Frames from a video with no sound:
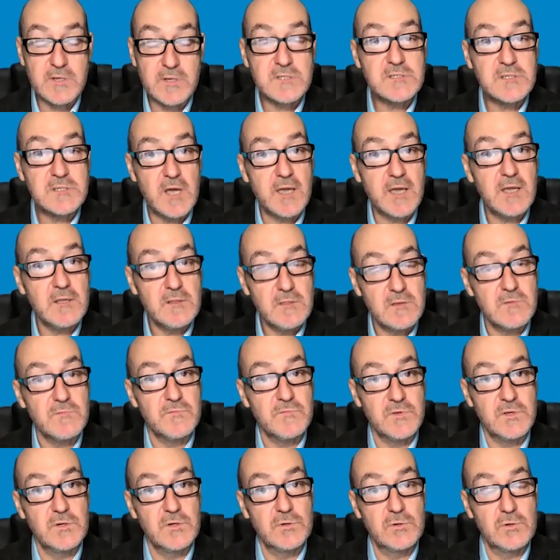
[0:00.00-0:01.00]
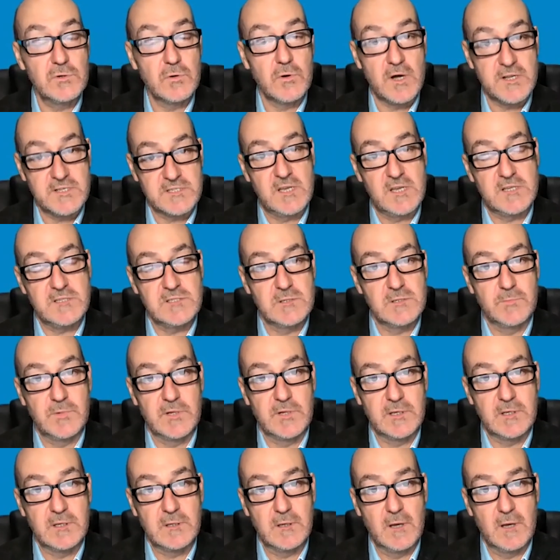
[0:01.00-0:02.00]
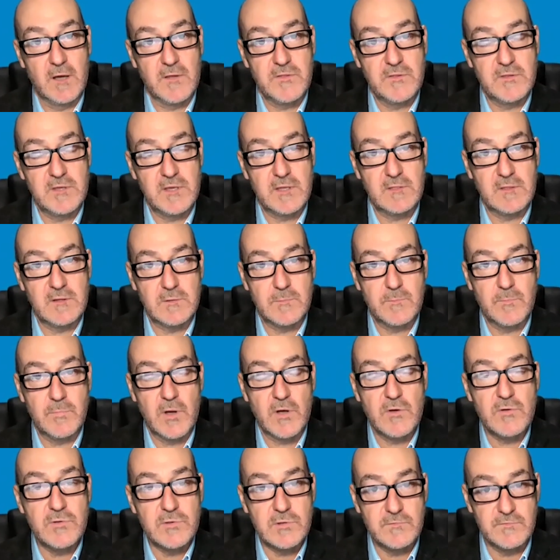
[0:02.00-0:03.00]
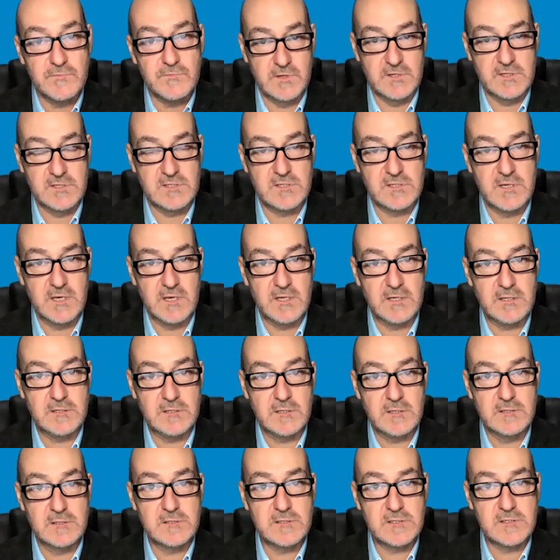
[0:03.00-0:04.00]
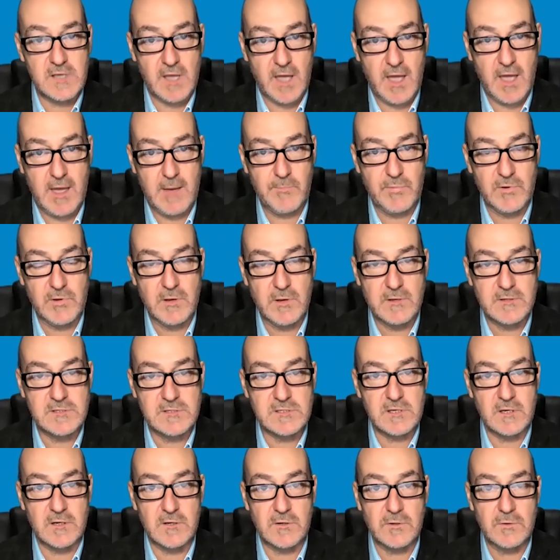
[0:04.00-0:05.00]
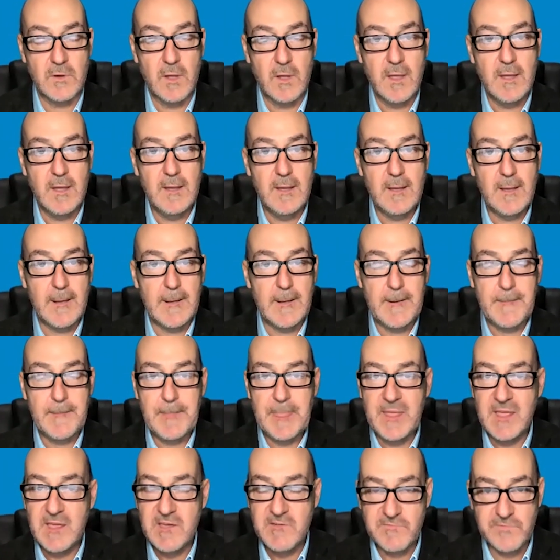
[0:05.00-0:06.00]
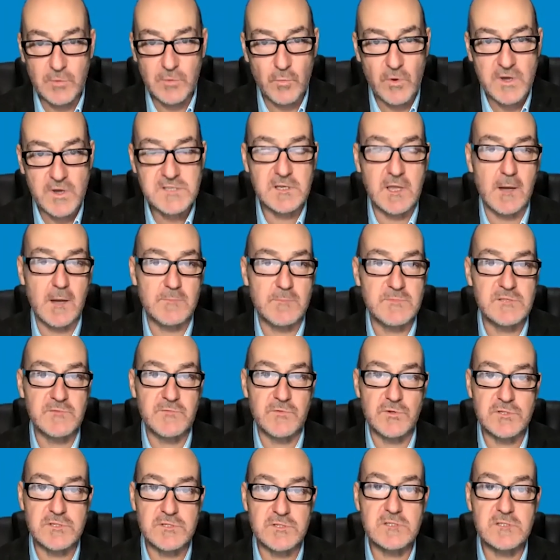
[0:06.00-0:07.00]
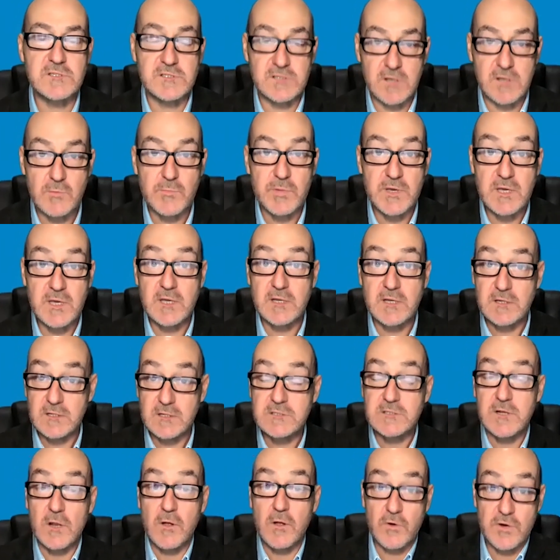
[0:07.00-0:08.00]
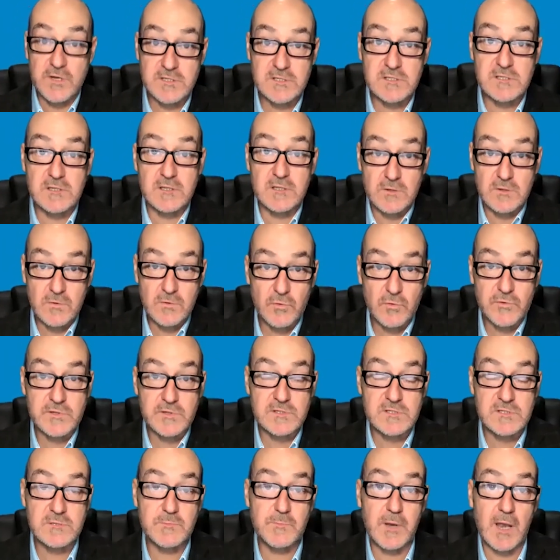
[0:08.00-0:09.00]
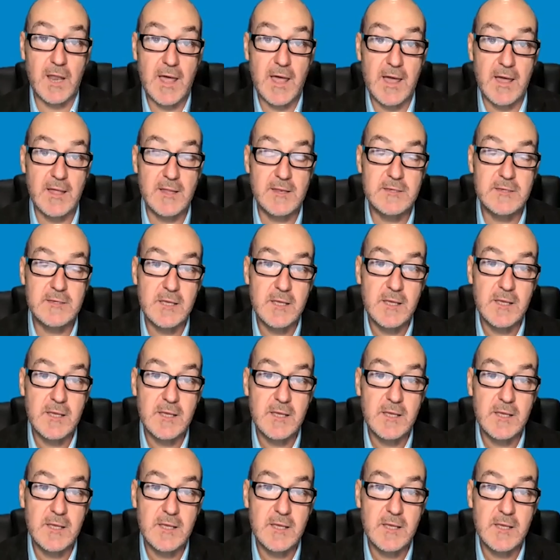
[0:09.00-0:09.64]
has taken the view quite sensibly, I think, that both of these need to happen. So if the west comes first, so be it, as long as the north is planned.